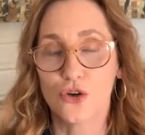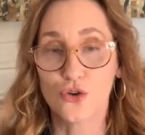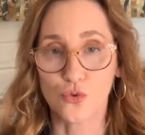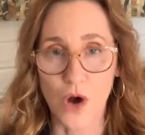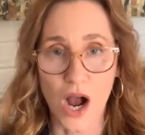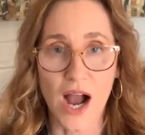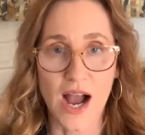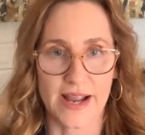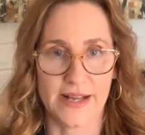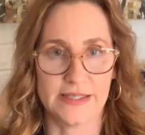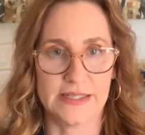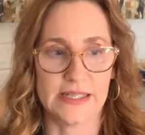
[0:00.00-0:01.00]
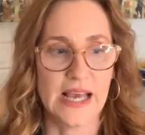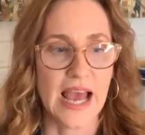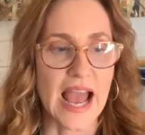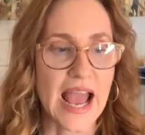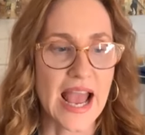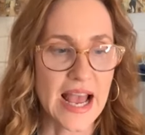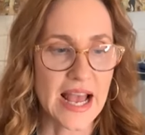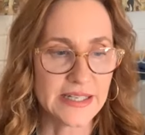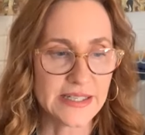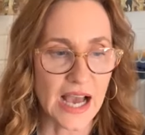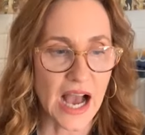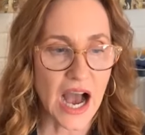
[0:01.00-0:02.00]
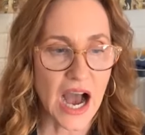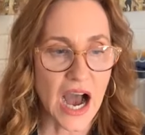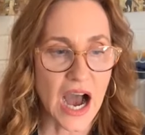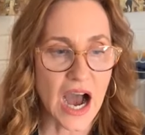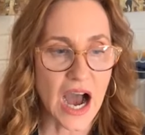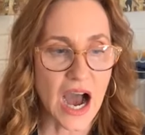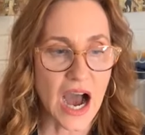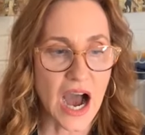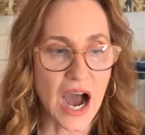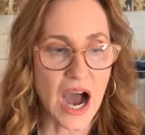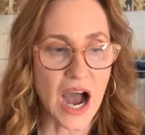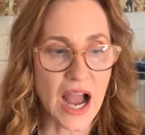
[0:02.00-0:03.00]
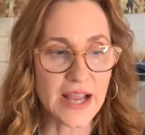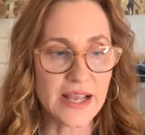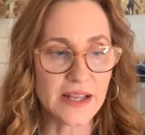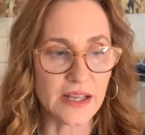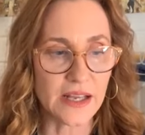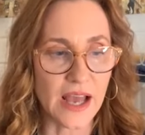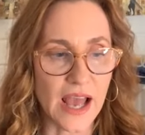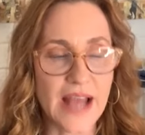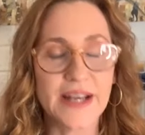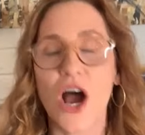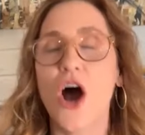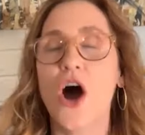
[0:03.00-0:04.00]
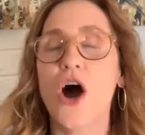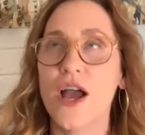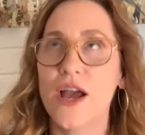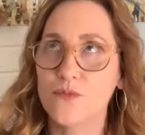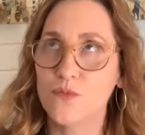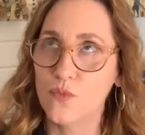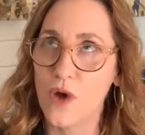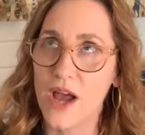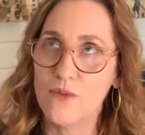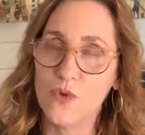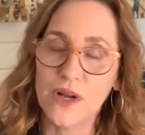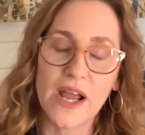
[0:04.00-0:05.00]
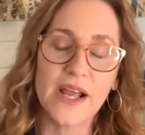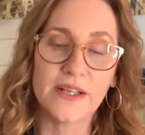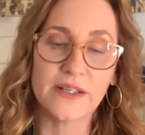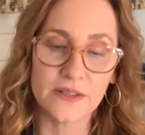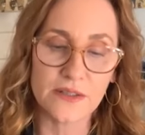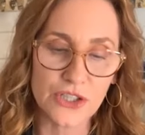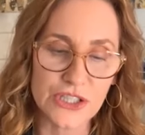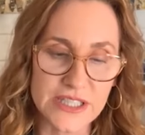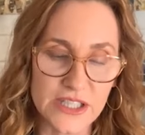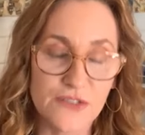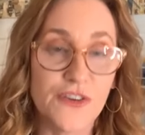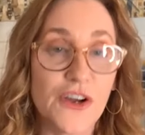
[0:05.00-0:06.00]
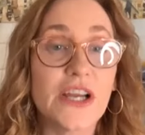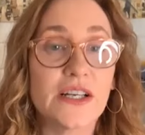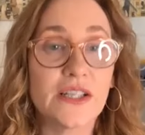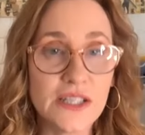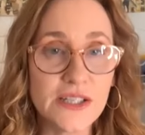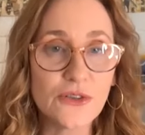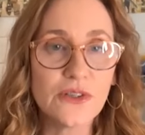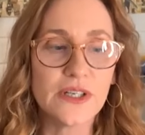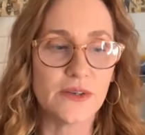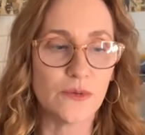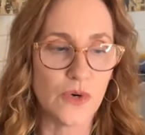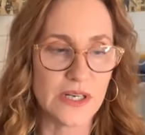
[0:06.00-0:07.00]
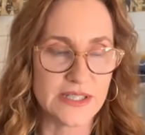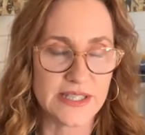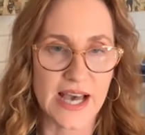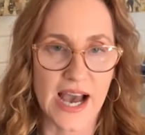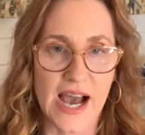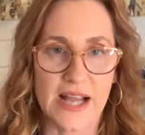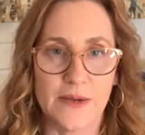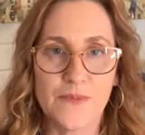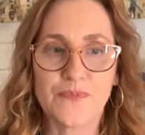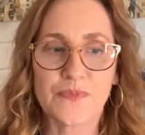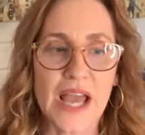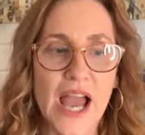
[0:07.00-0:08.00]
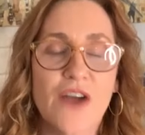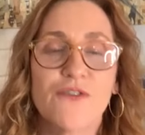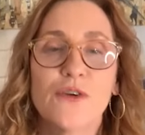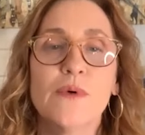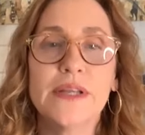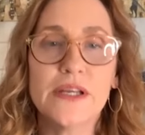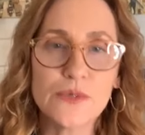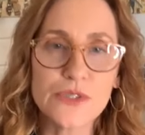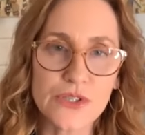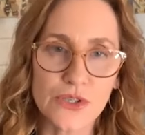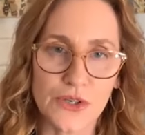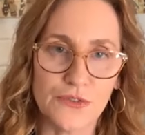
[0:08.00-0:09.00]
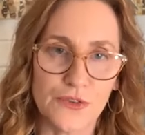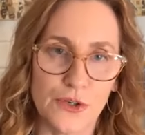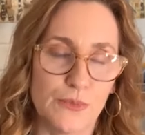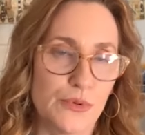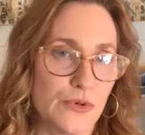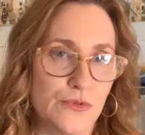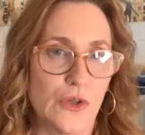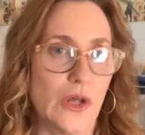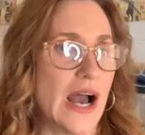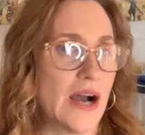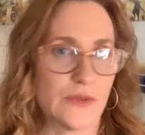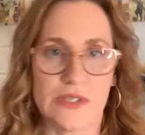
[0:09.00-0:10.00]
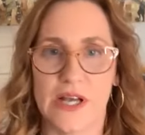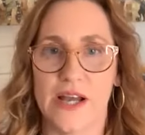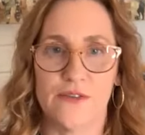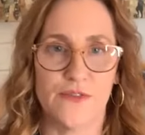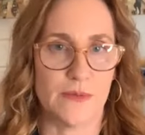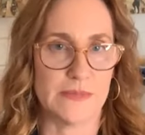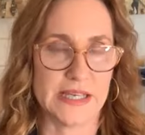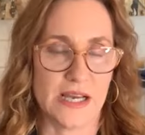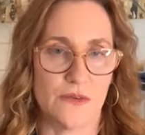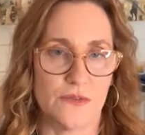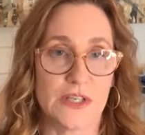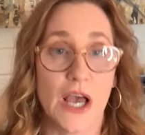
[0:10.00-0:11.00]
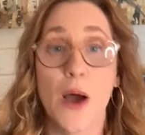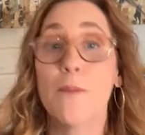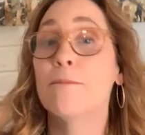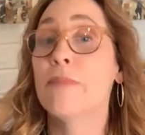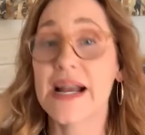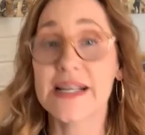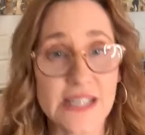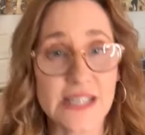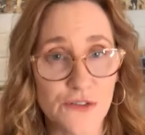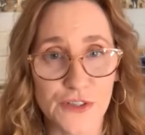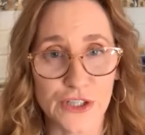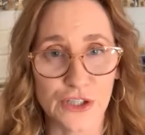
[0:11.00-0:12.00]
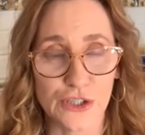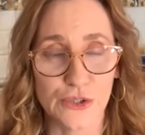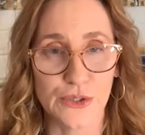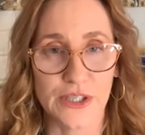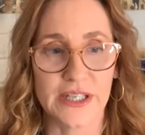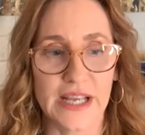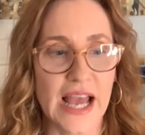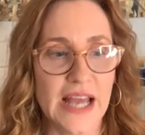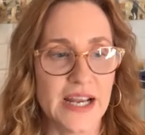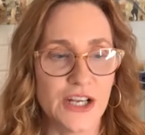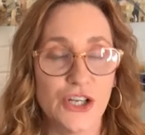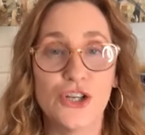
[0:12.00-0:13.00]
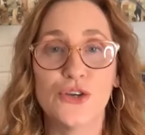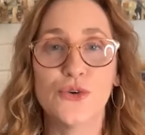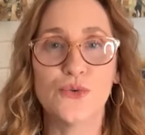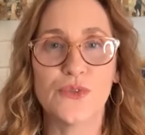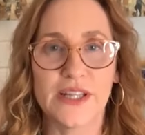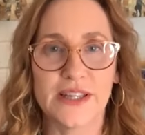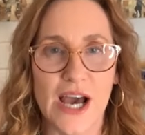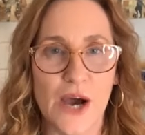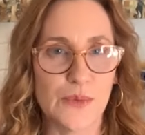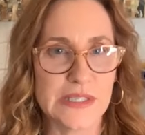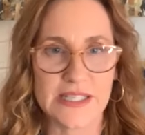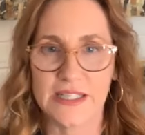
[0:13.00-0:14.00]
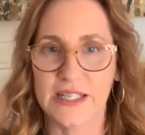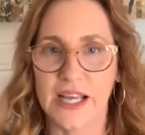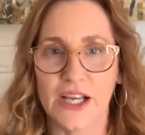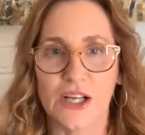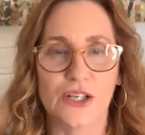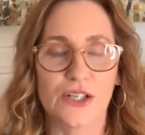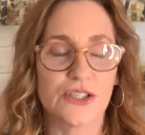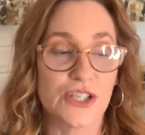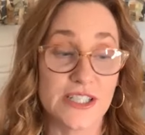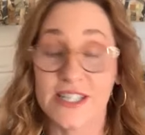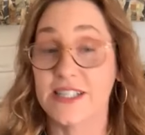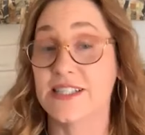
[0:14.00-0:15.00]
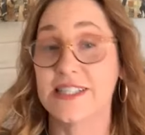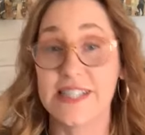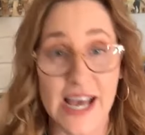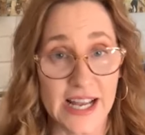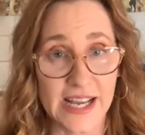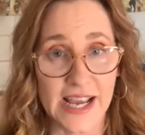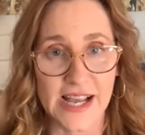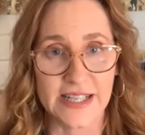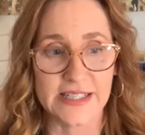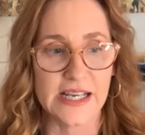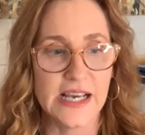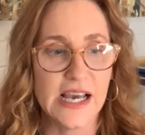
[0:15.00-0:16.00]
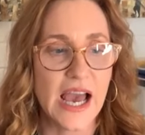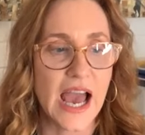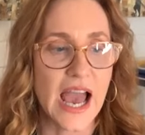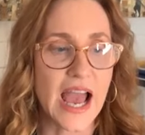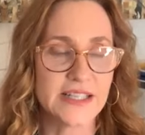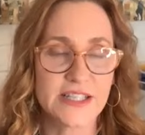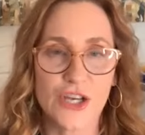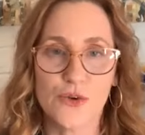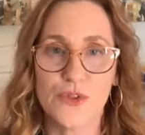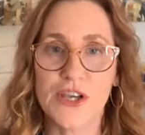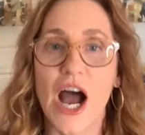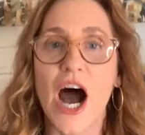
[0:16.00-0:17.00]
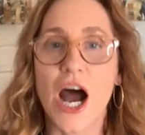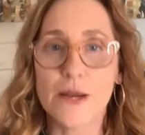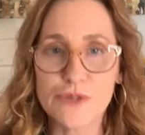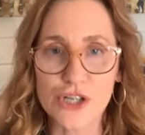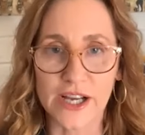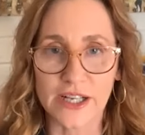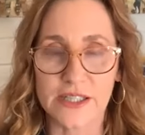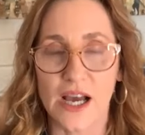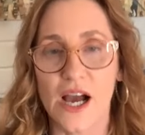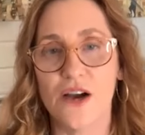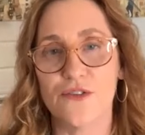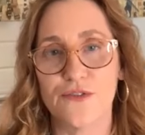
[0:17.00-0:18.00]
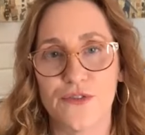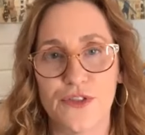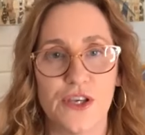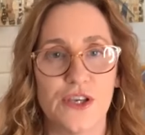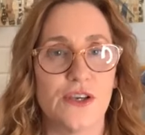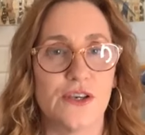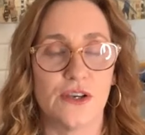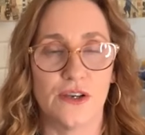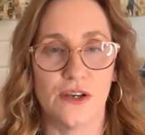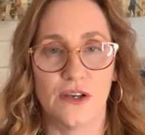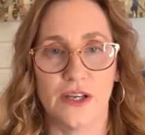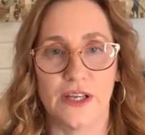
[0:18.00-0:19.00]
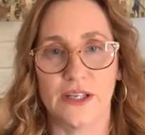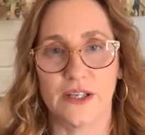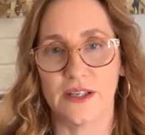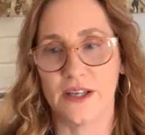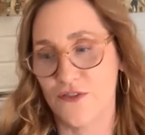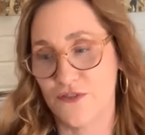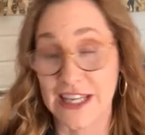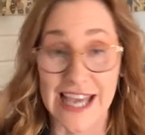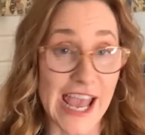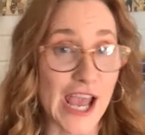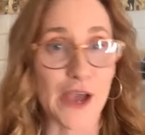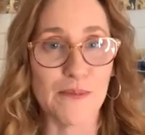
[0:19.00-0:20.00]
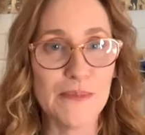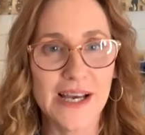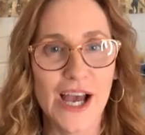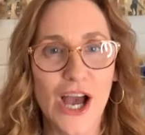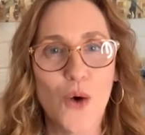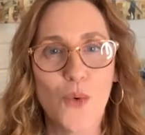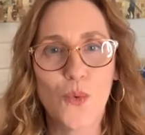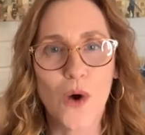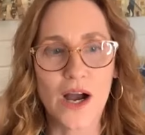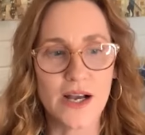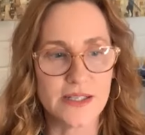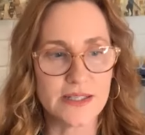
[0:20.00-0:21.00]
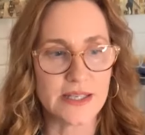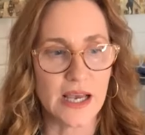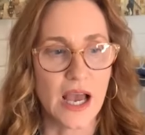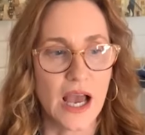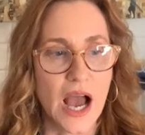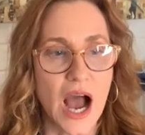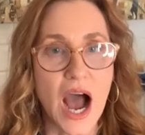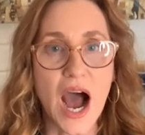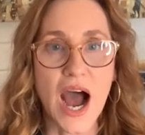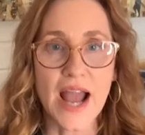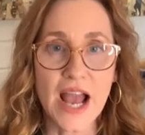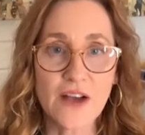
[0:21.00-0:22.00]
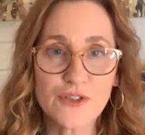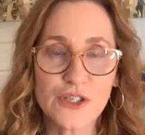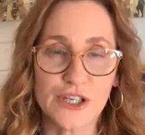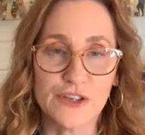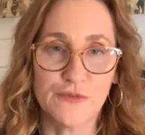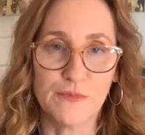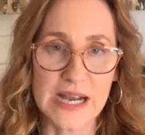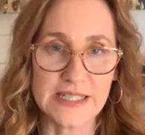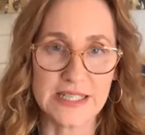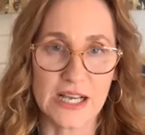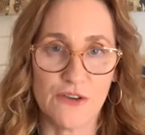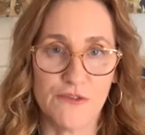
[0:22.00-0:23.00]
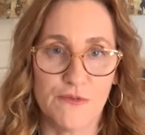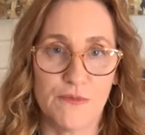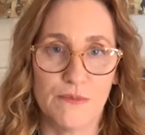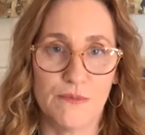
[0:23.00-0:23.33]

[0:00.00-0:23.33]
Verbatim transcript: grind. And I, and, uh, and, and what I could see very clearly was that everybody was looking for approval outside of themselves, myself included. And I knew that that was a, a just a dead end. And so the object of the, of the game mm-hmm. was, I have to give myself